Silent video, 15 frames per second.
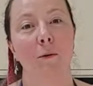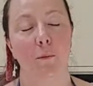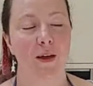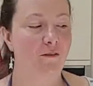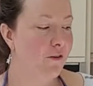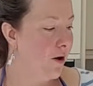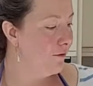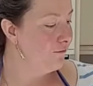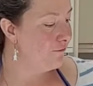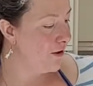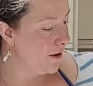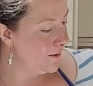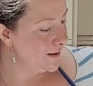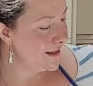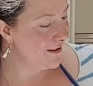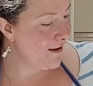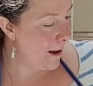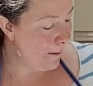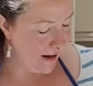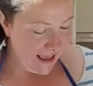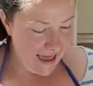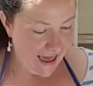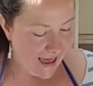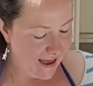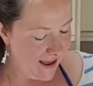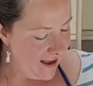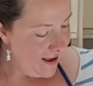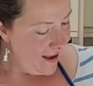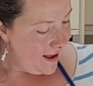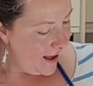We've got Rosie Rabbit here.